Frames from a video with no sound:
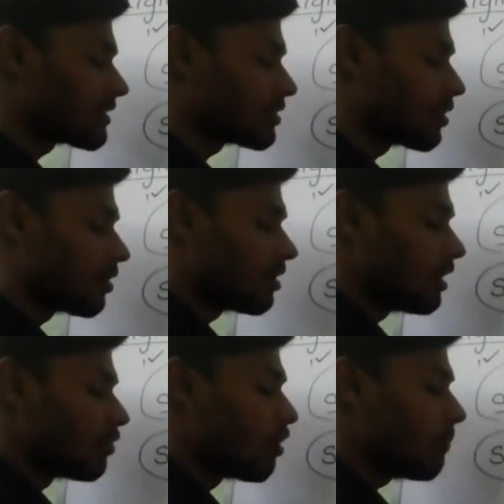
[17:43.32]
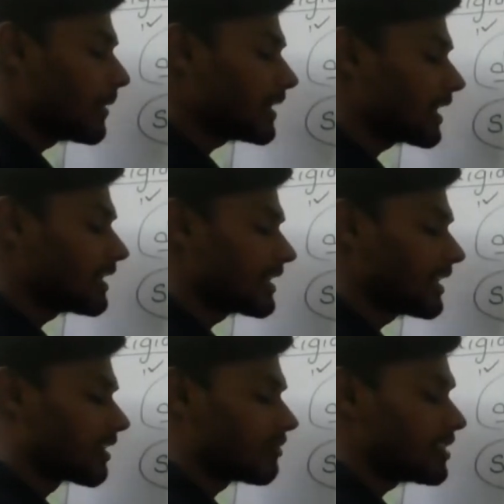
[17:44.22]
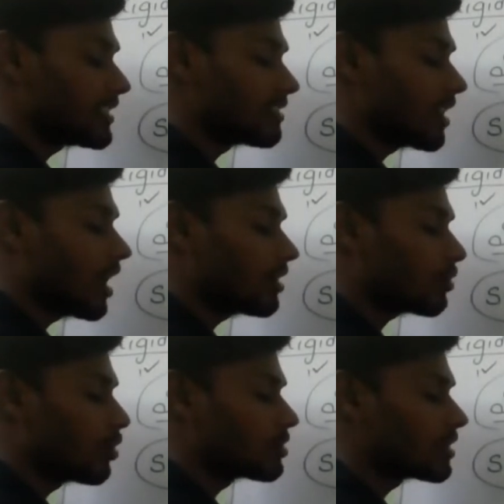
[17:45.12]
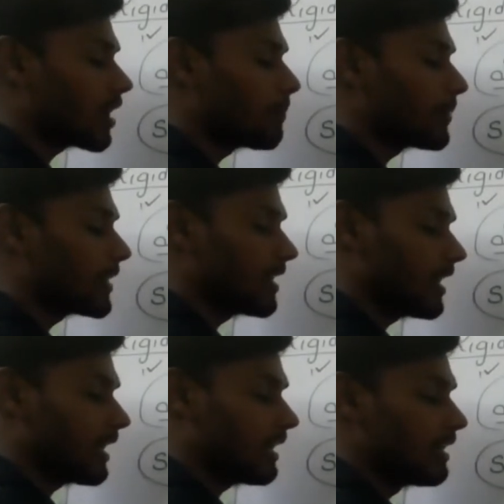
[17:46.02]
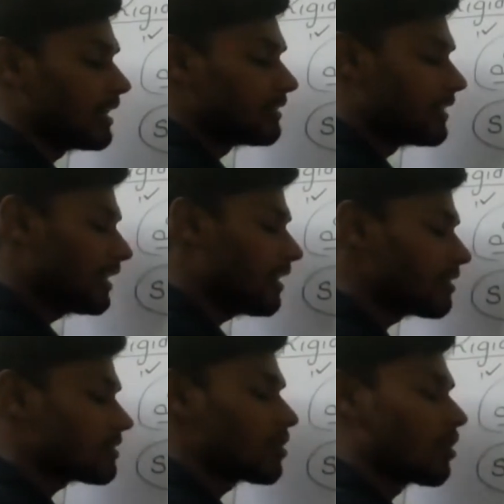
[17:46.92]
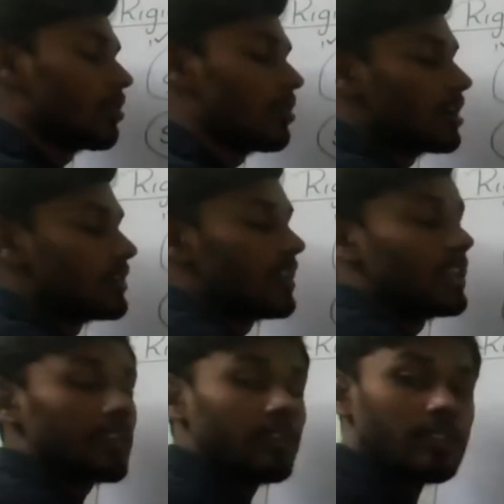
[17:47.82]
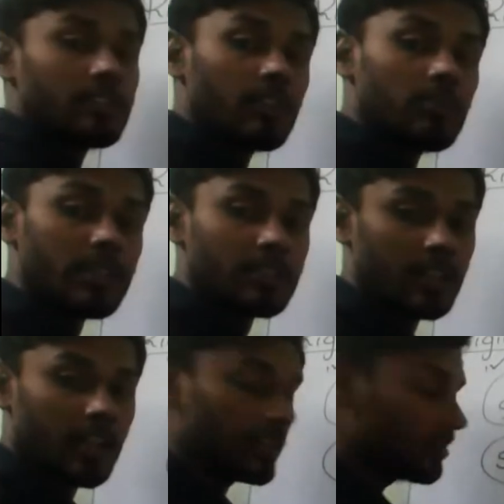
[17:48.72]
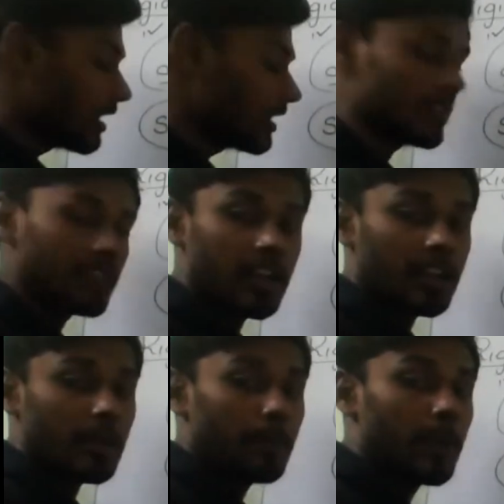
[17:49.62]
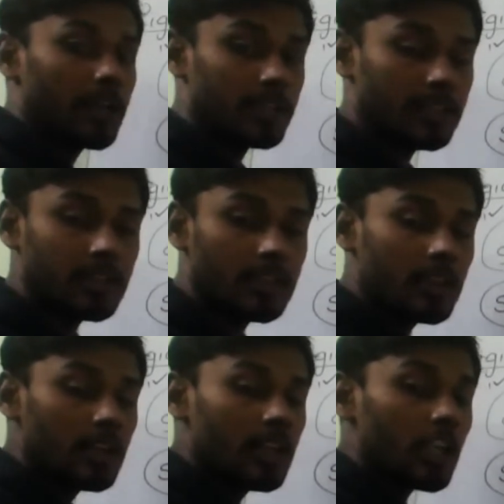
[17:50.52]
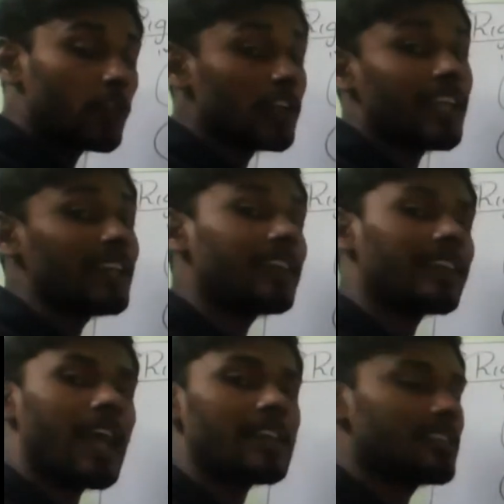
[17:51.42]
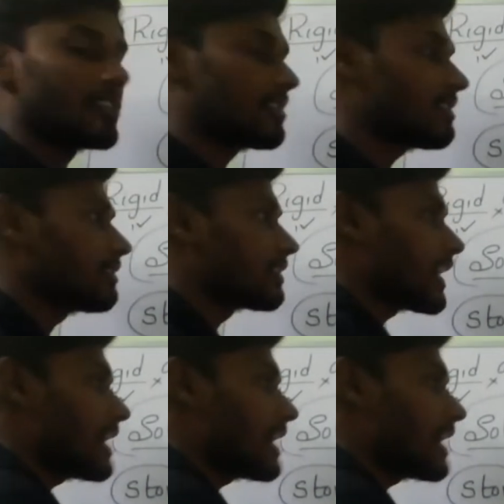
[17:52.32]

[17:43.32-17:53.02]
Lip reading: also, open container which is not closed completely, then also the liquids will be staying. Understand? But if we take the gases